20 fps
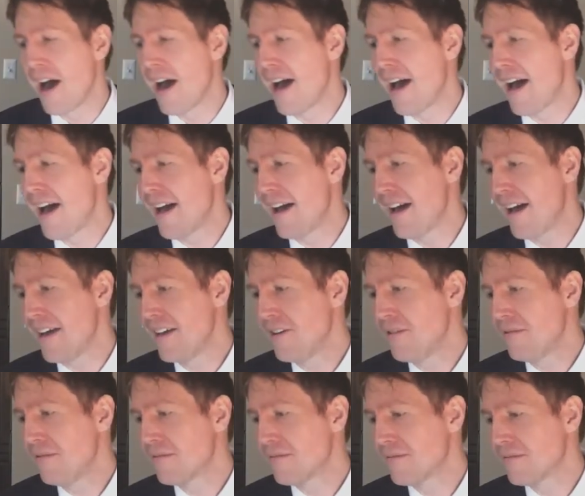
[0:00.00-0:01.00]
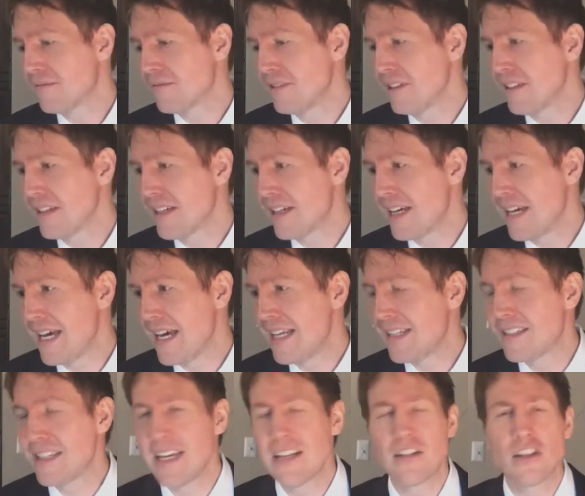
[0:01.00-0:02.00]
I, I, I, don't really,
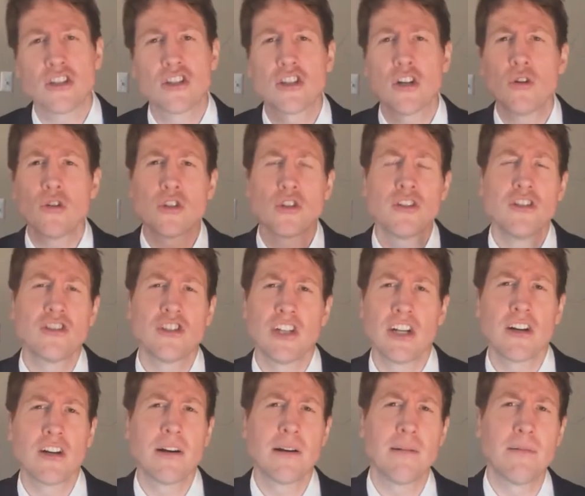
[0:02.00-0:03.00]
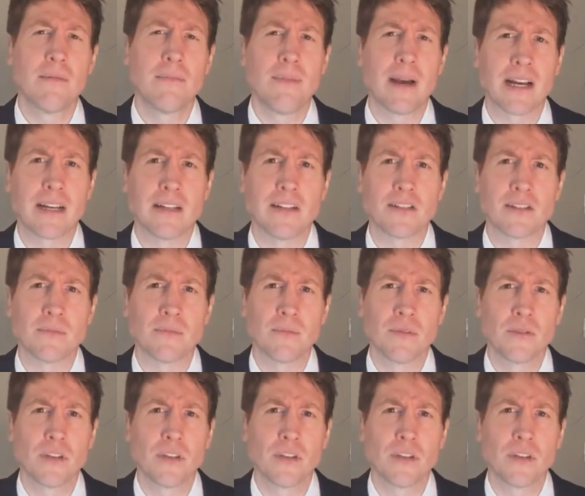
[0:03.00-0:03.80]
it's, it's a social engineering mechanism,